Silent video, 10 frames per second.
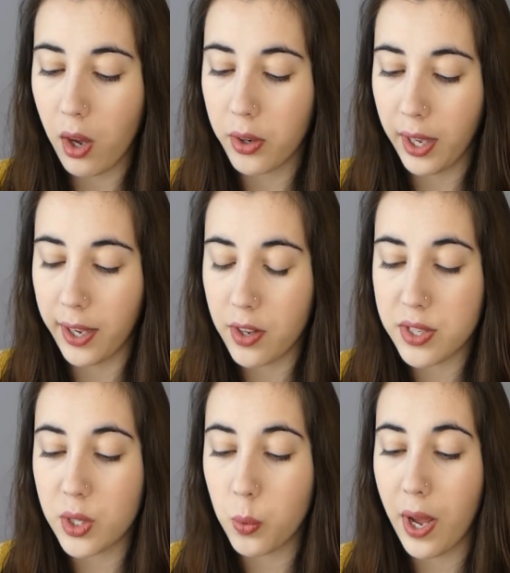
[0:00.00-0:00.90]
Okay,
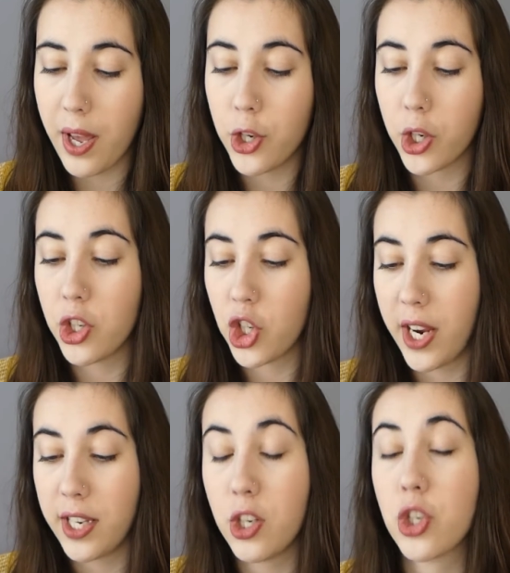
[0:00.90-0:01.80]
this is where you can
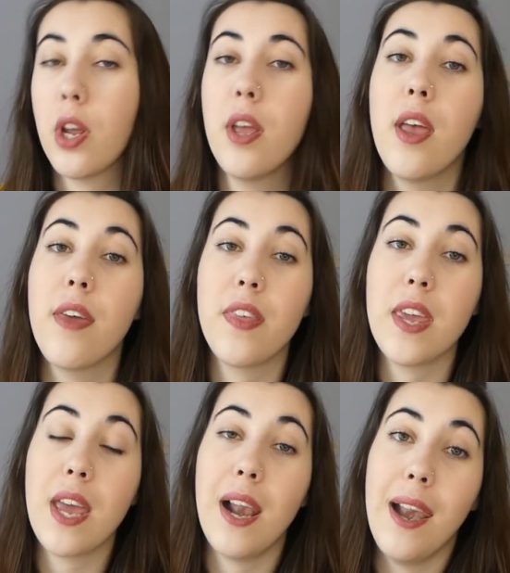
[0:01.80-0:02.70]
change
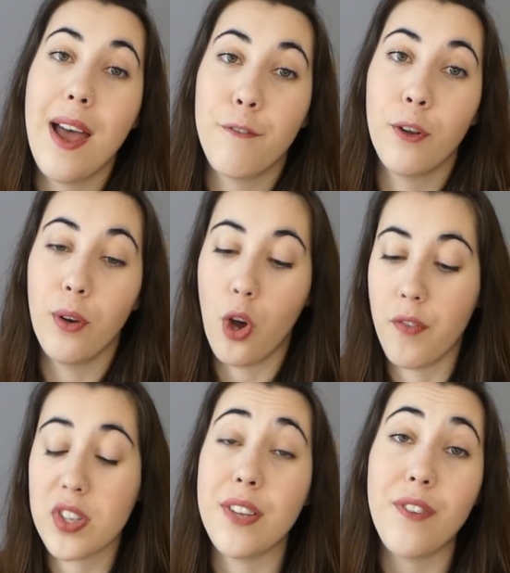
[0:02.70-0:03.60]
the level
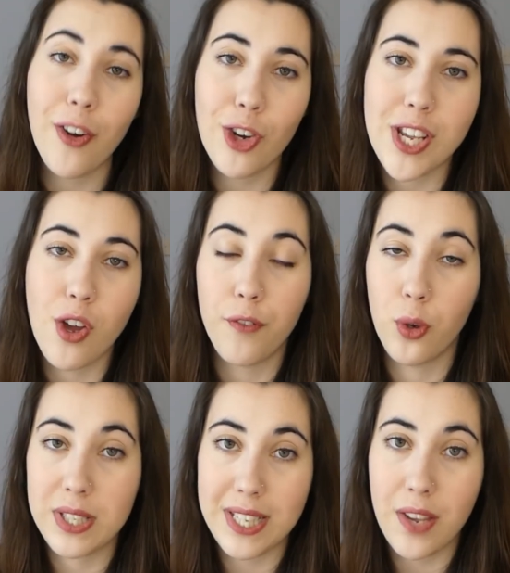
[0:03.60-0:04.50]
of severity of
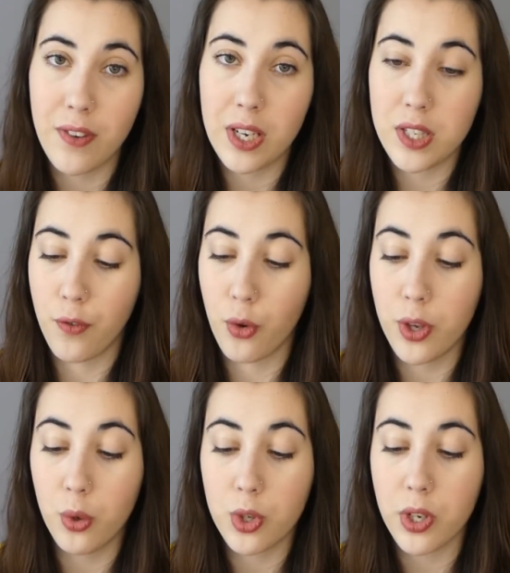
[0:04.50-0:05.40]
your savings for
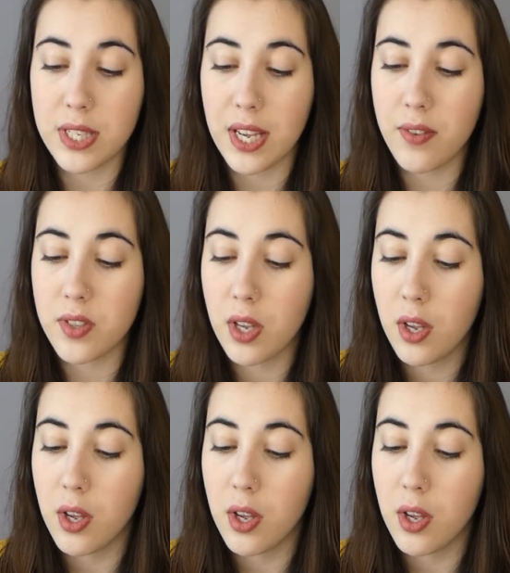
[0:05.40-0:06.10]
the auto saves.